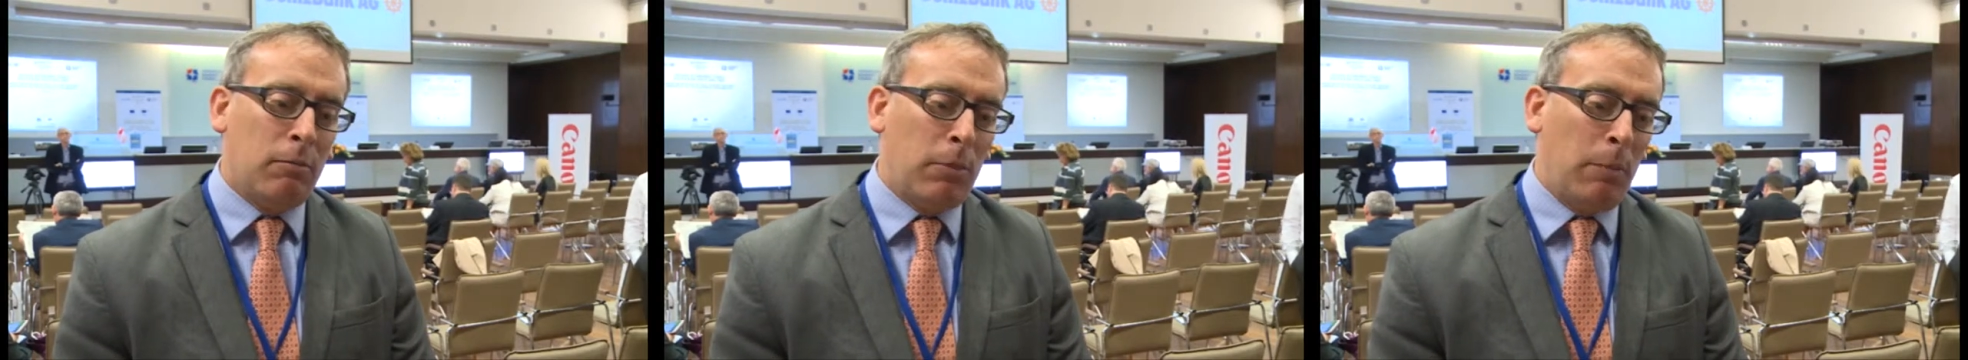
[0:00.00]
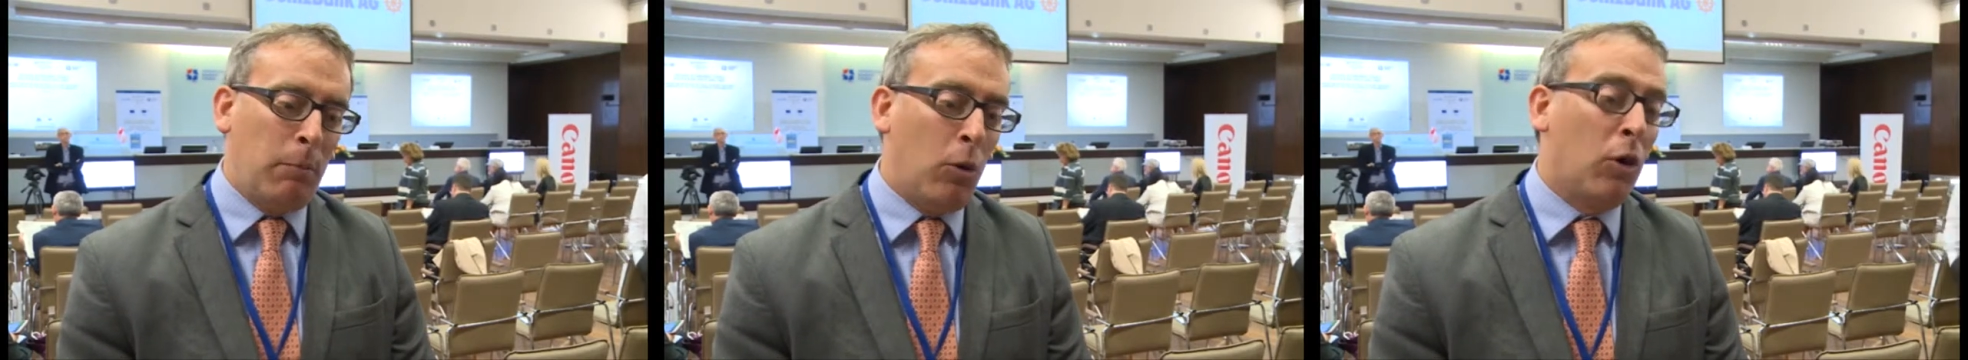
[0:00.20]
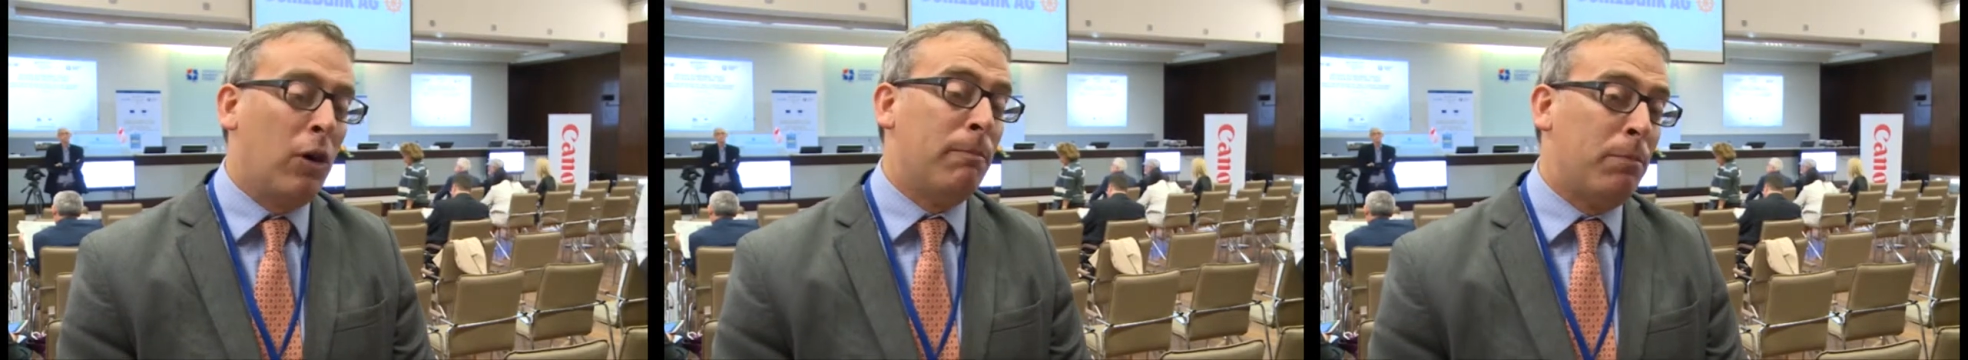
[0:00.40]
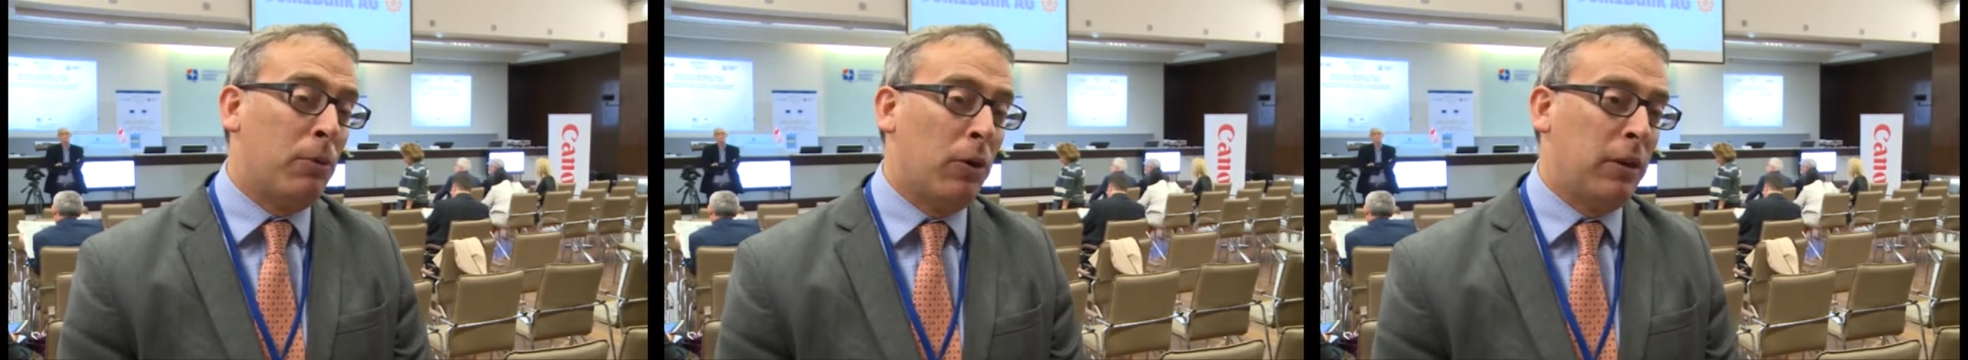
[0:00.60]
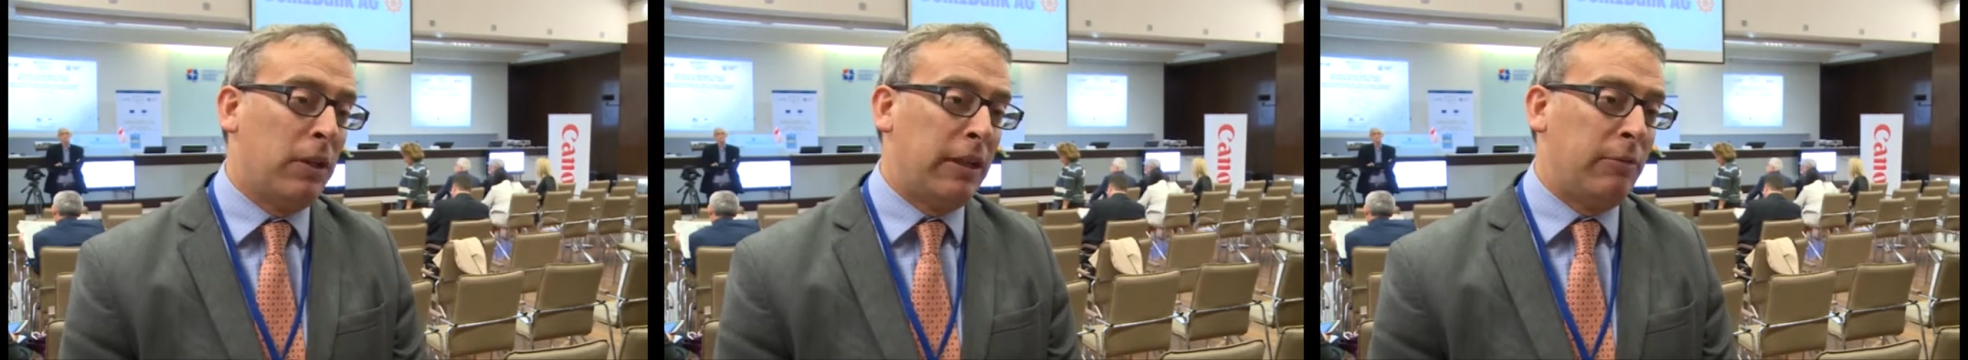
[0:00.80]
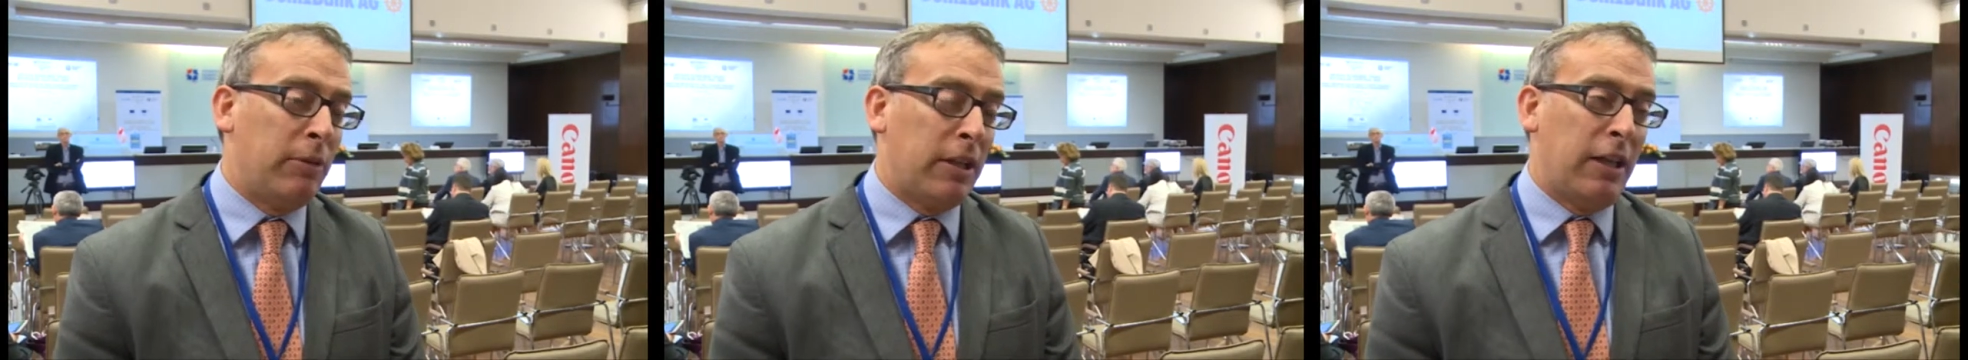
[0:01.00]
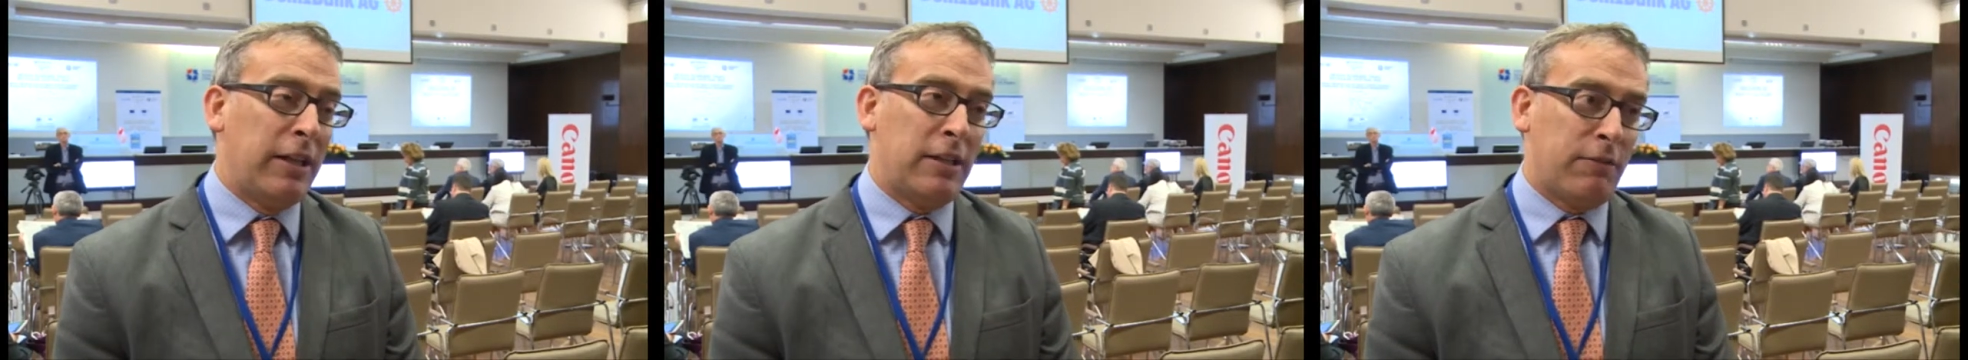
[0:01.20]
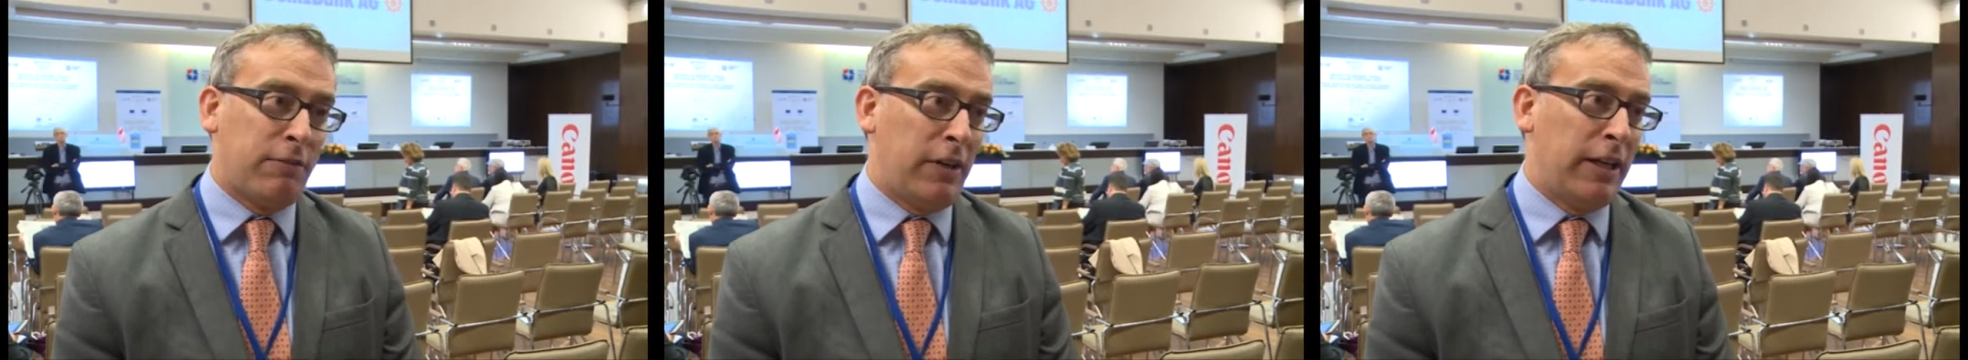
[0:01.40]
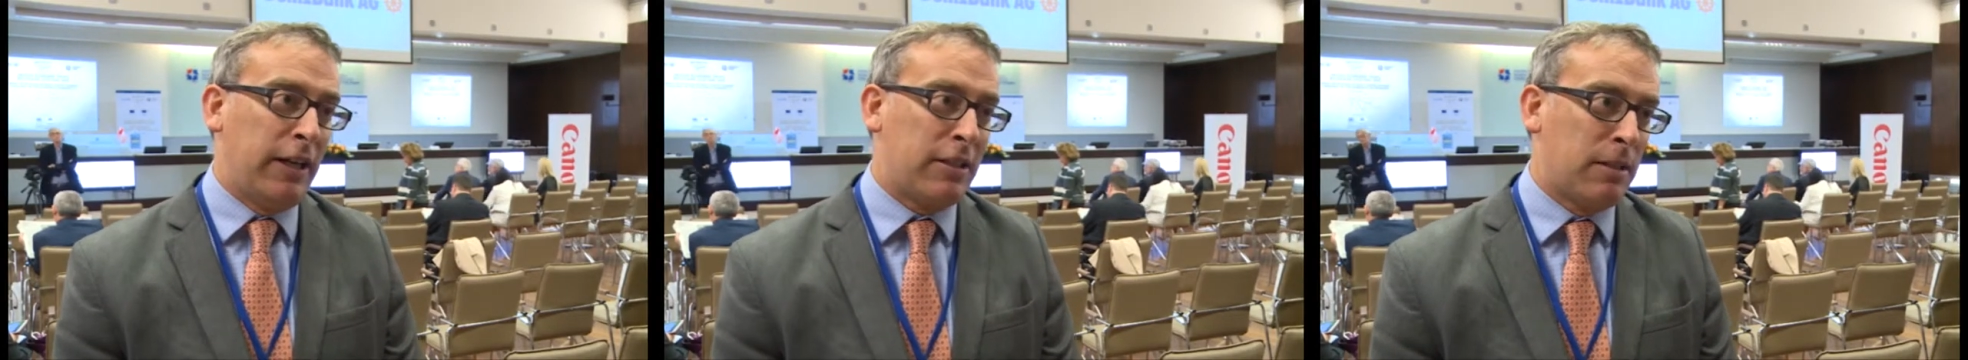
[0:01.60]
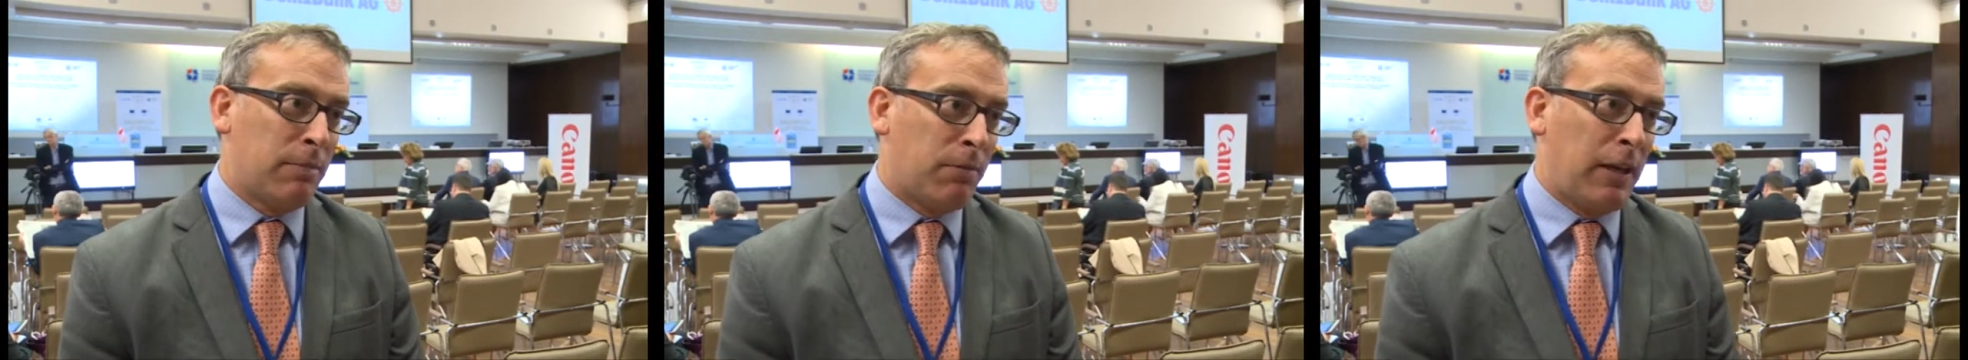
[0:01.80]
But more importantly, we'd like to
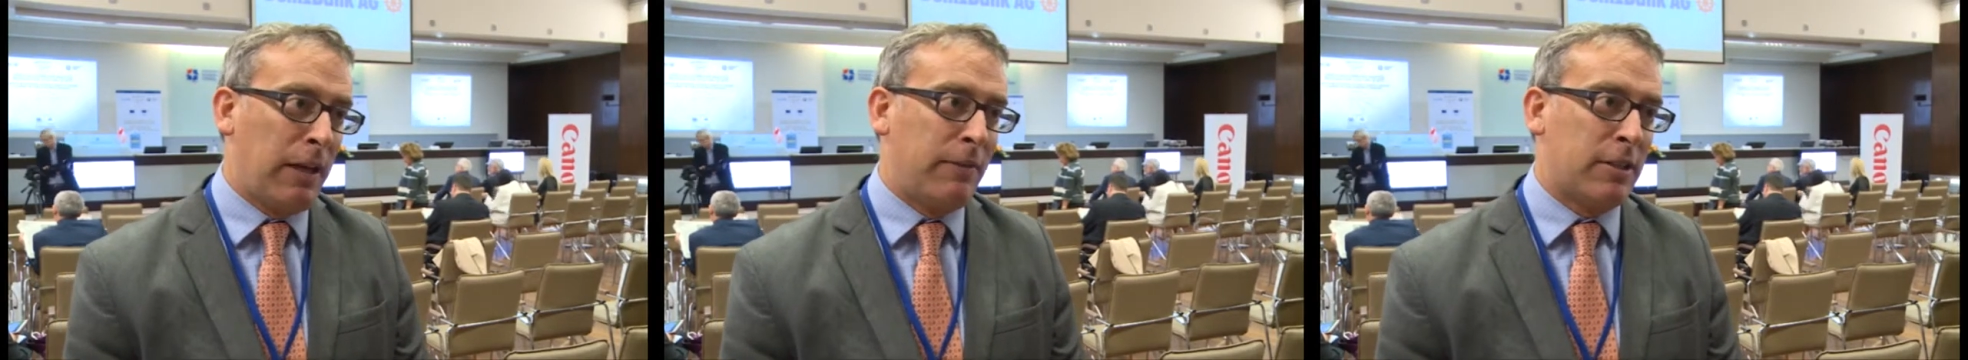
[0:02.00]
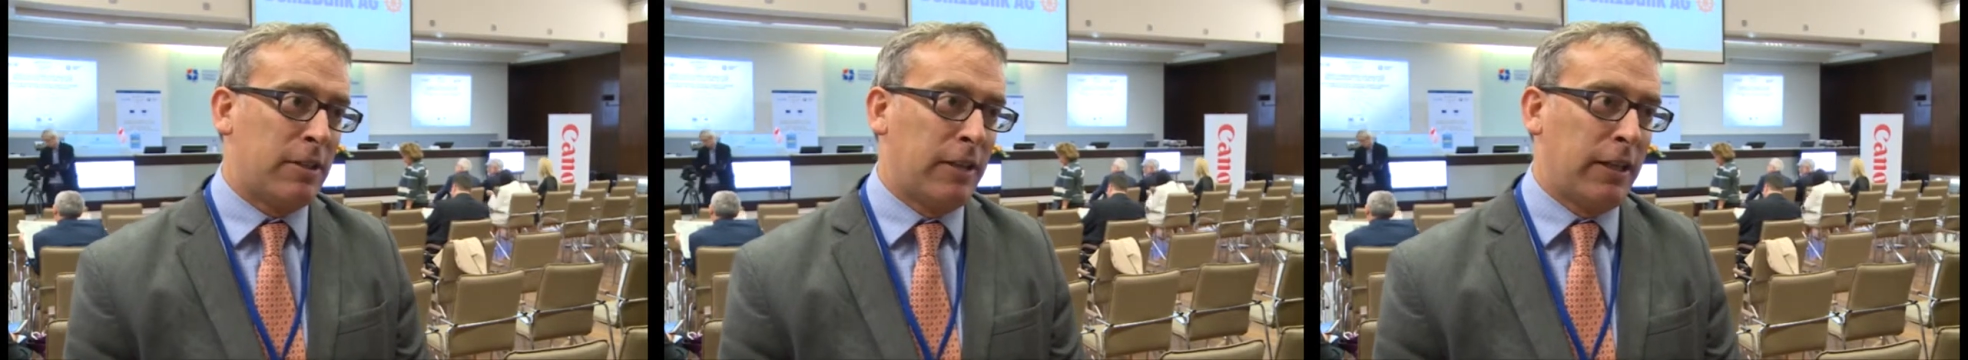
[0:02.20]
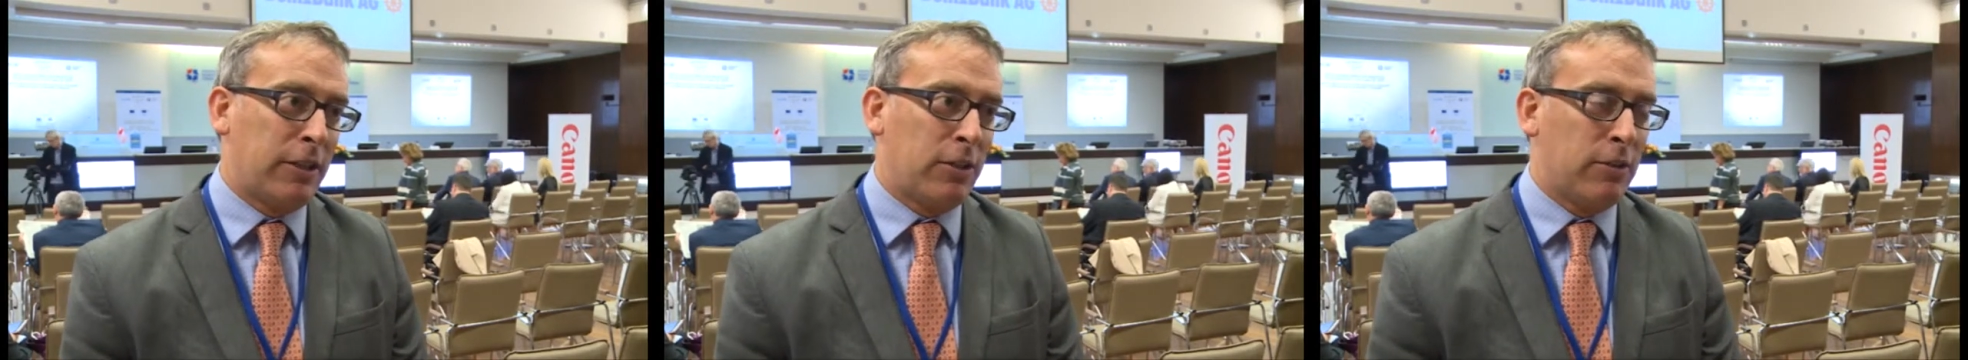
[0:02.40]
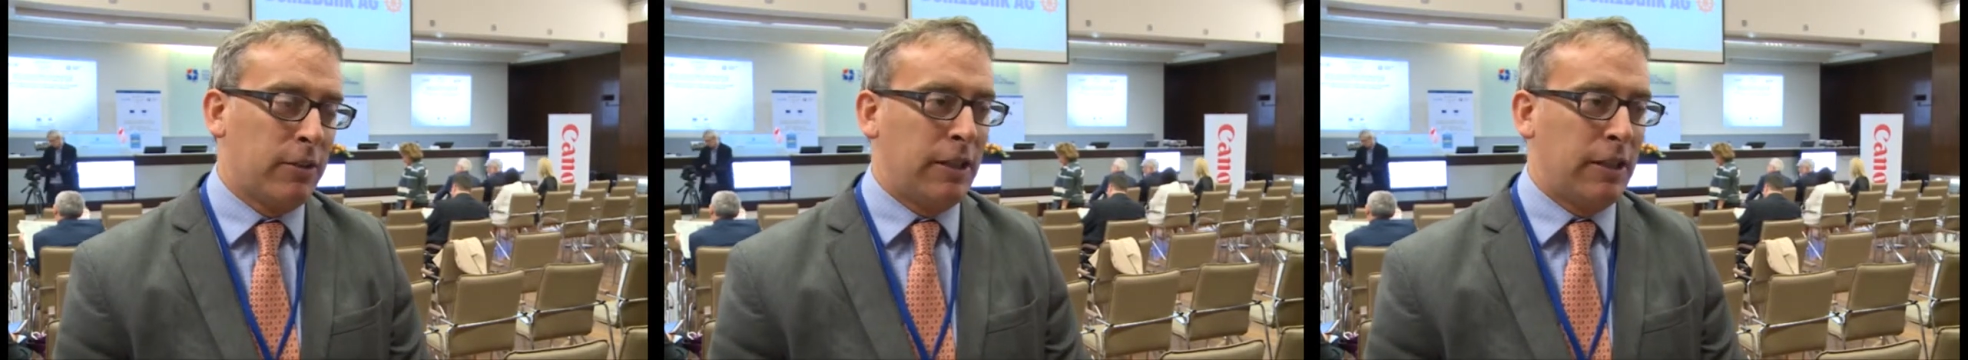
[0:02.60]
finance the private sector,